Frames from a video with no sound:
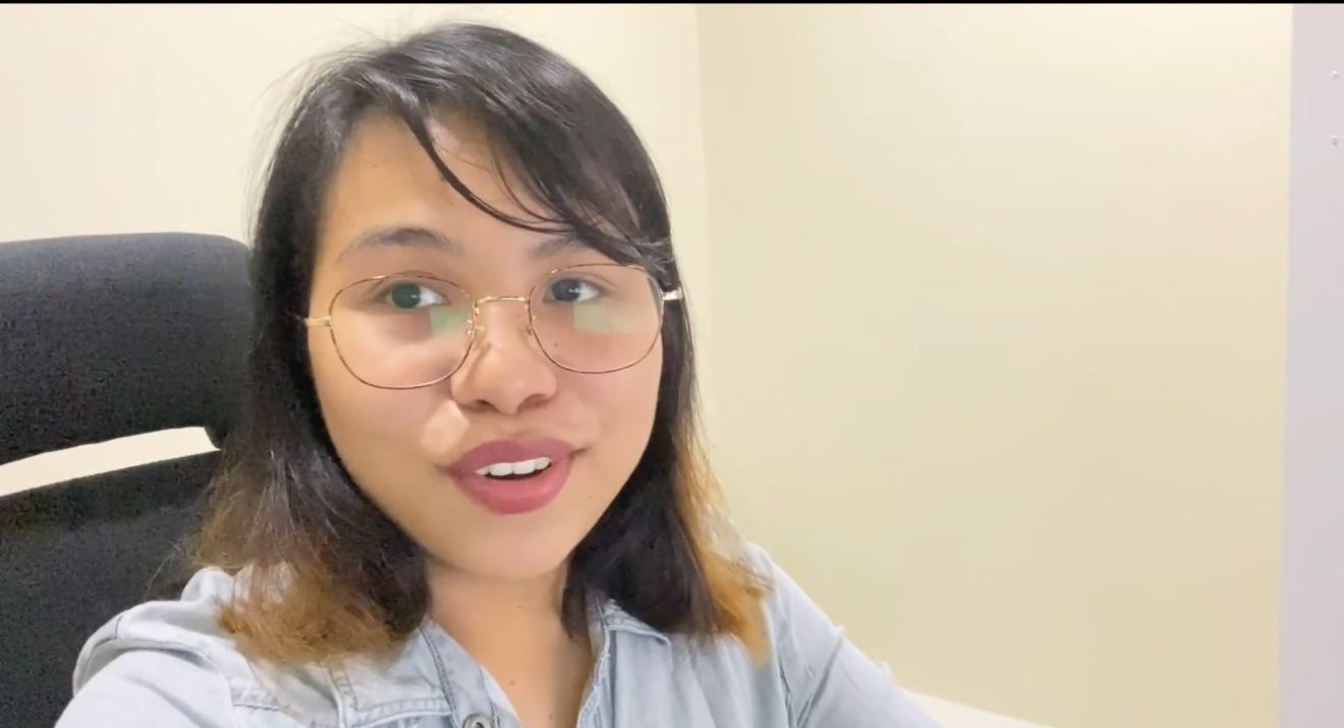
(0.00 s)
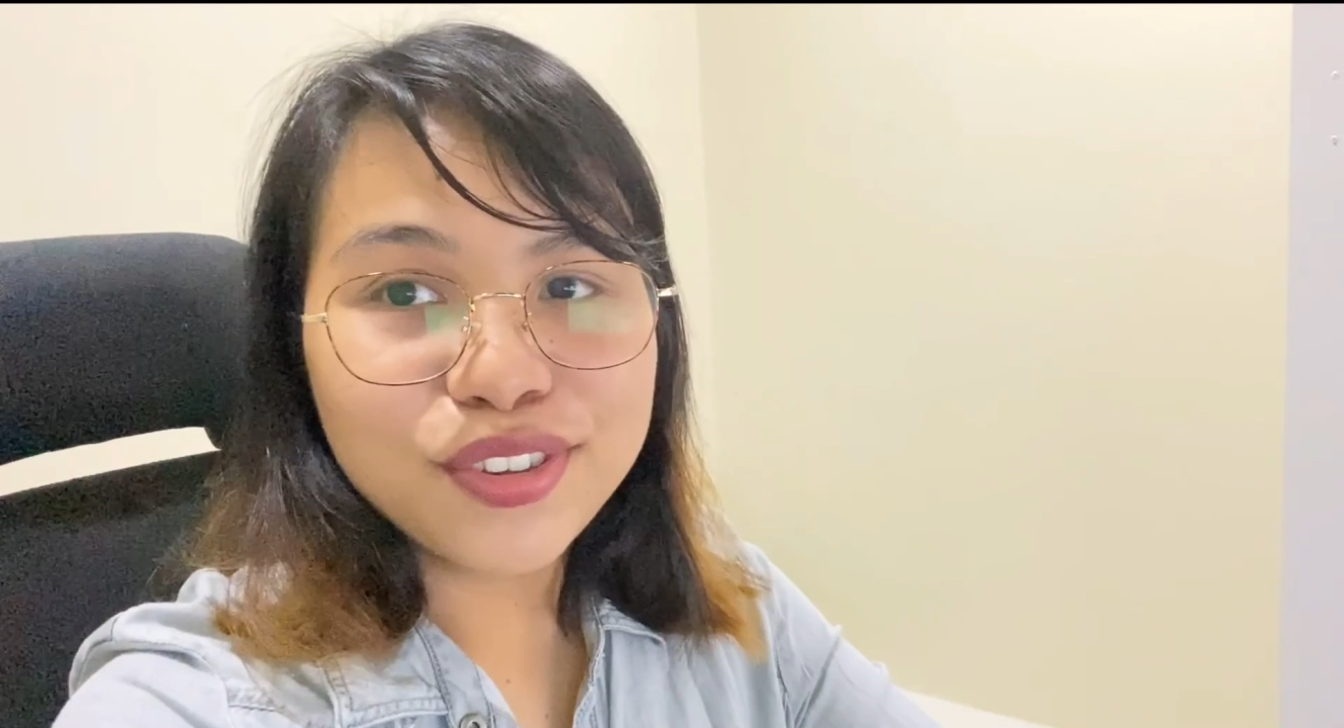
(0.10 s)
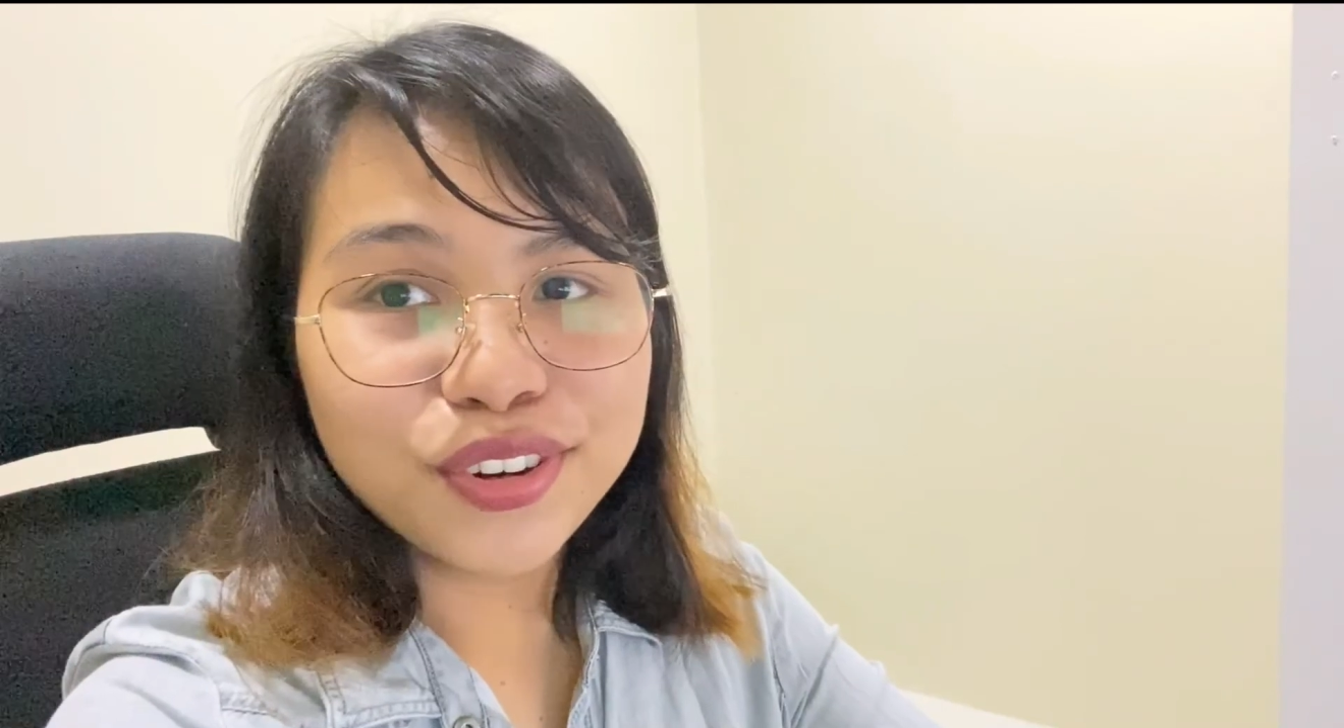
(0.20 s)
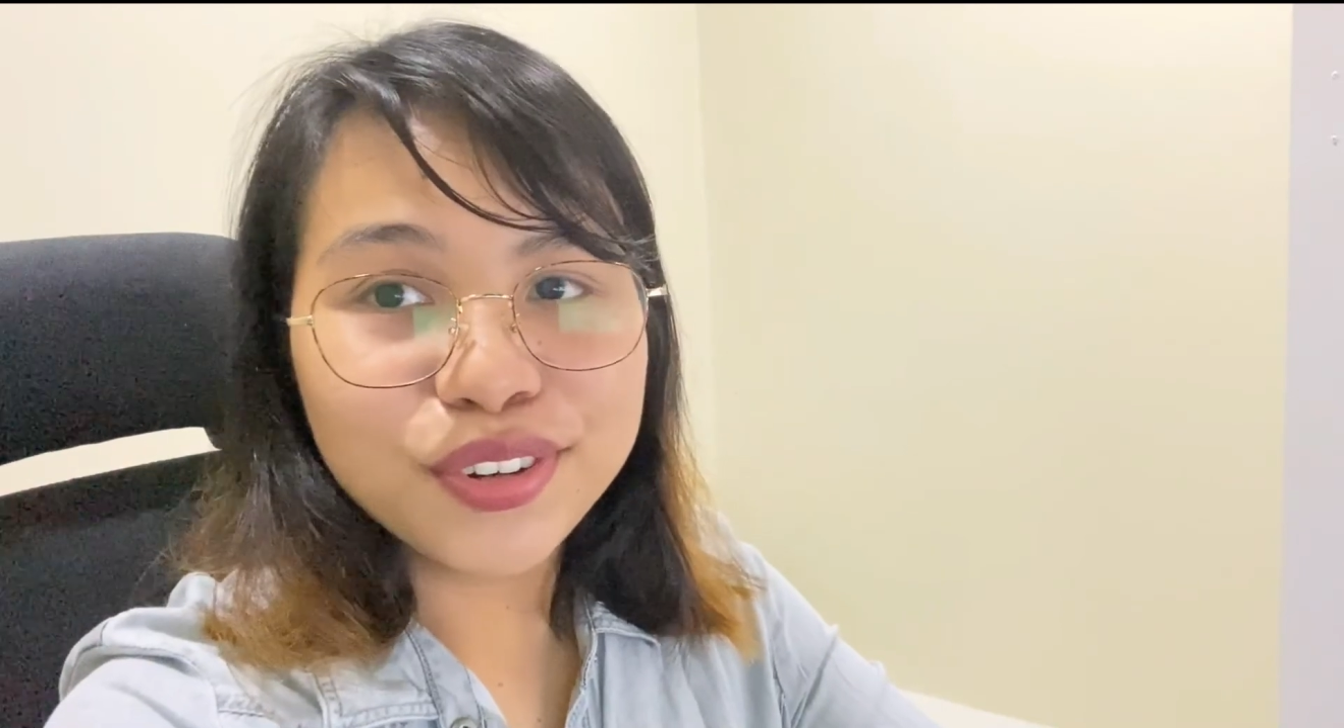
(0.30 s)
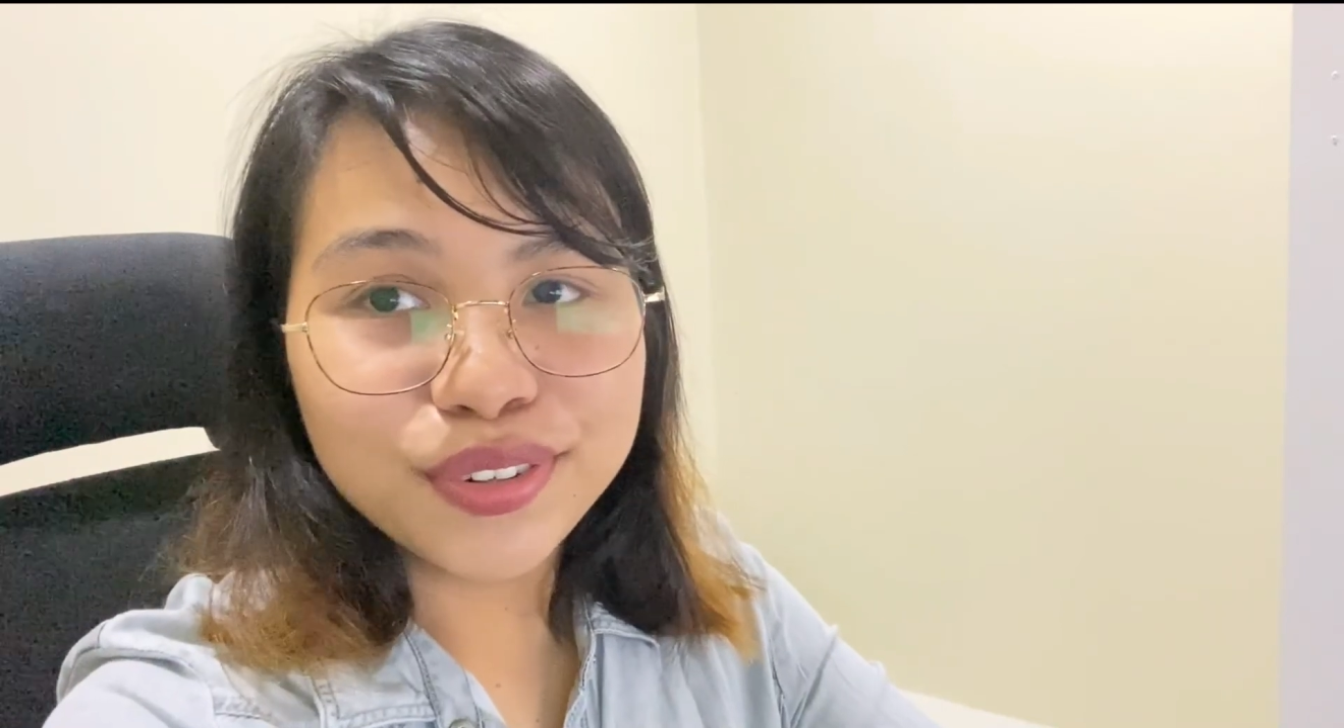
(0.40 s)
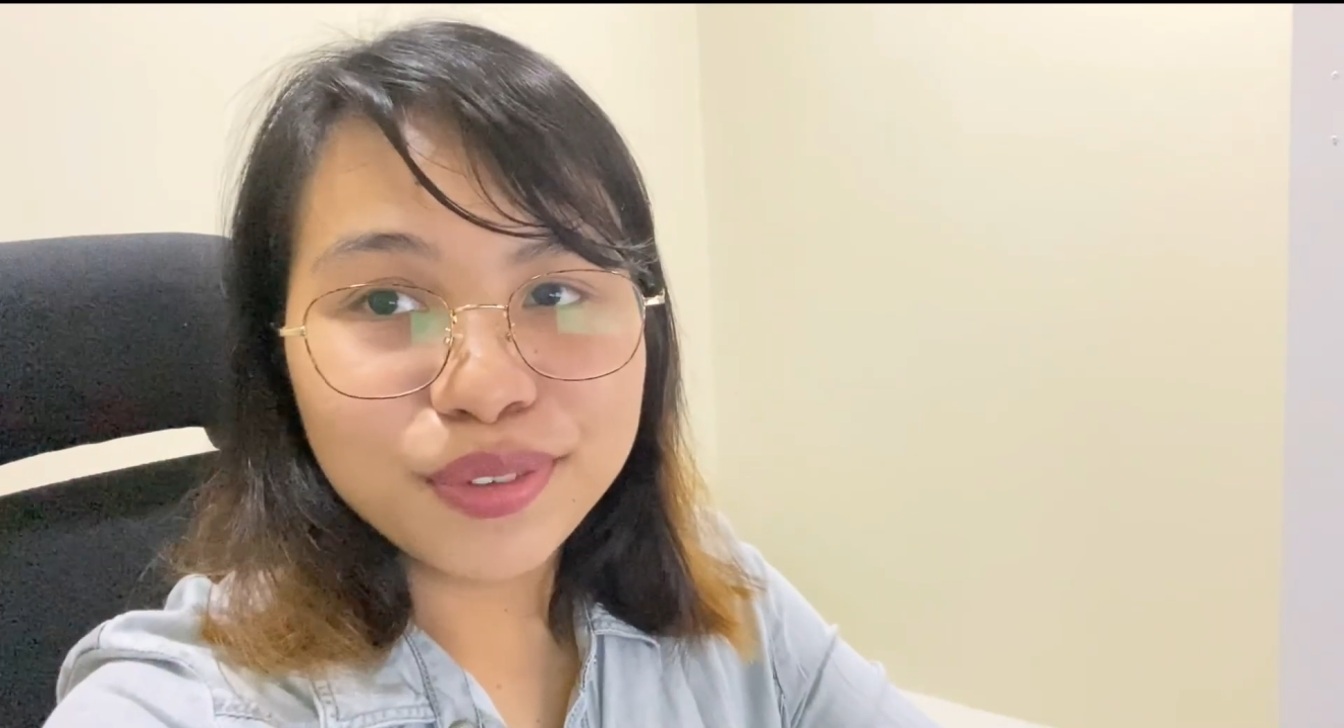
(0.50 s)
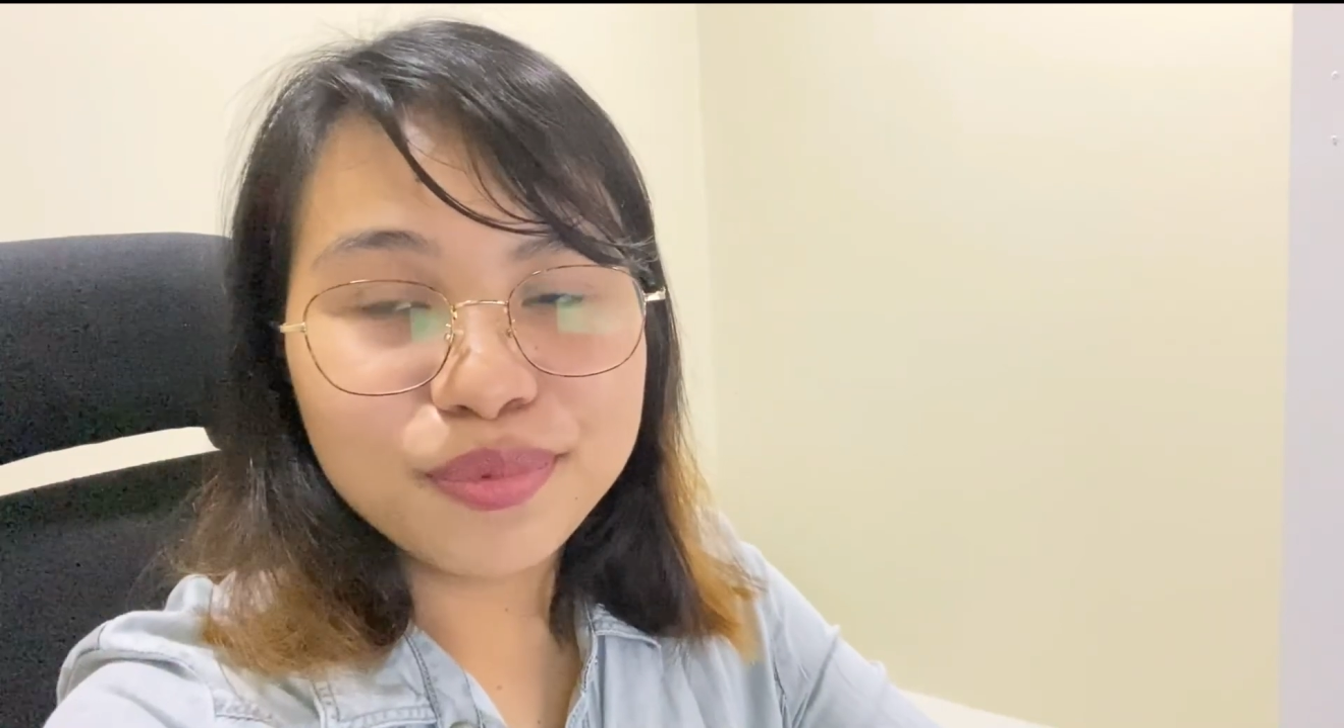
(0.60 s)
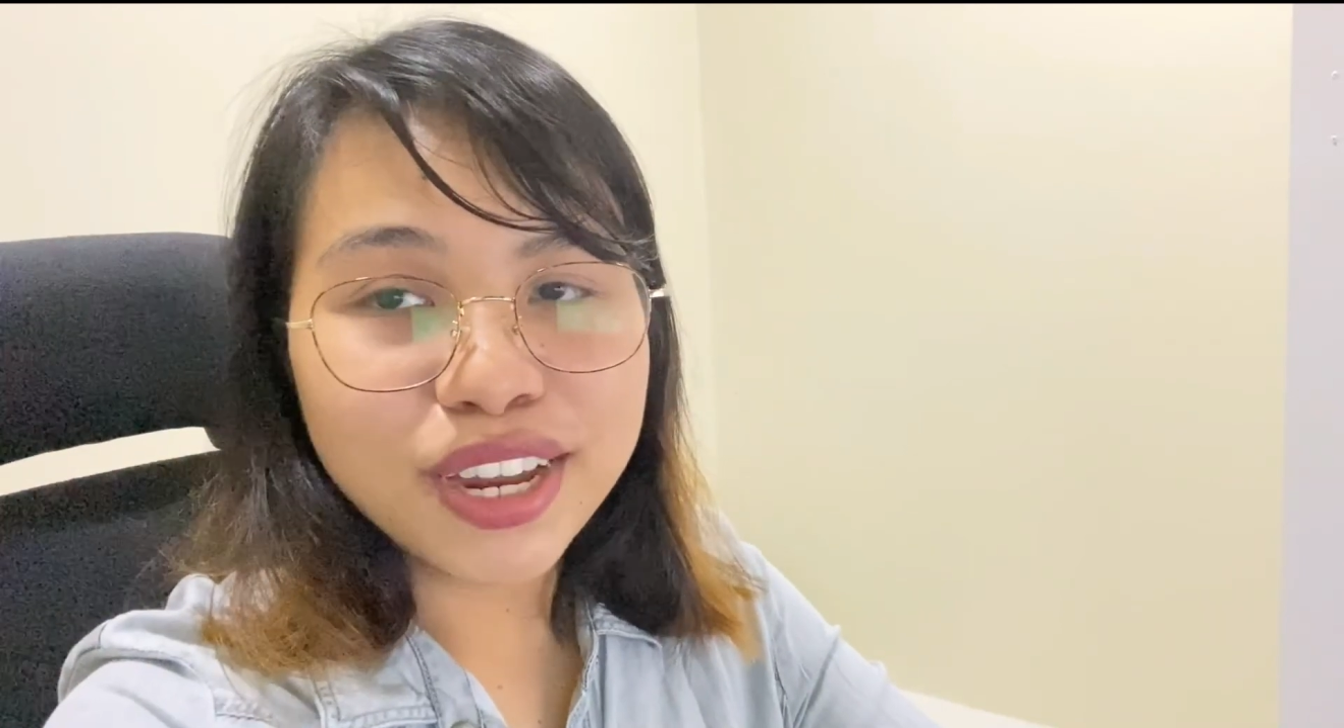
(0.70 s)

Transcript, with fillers: on your YouTube